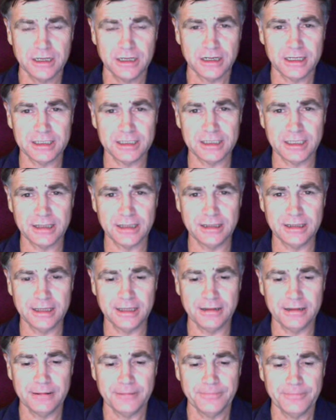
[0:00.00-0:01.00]
I said
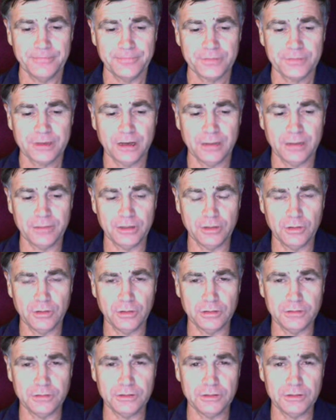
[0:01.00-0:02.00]
that I'm going to
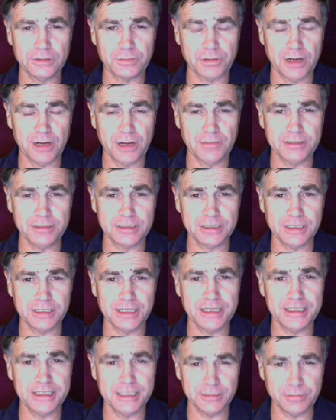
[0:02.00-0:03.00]
hold him to his promise, and
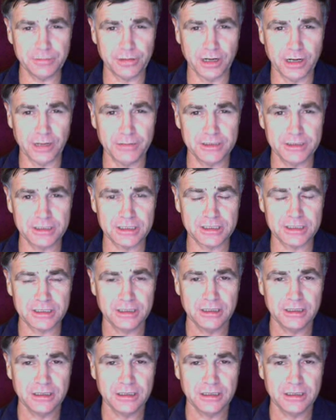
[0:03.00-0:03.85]
he did promise.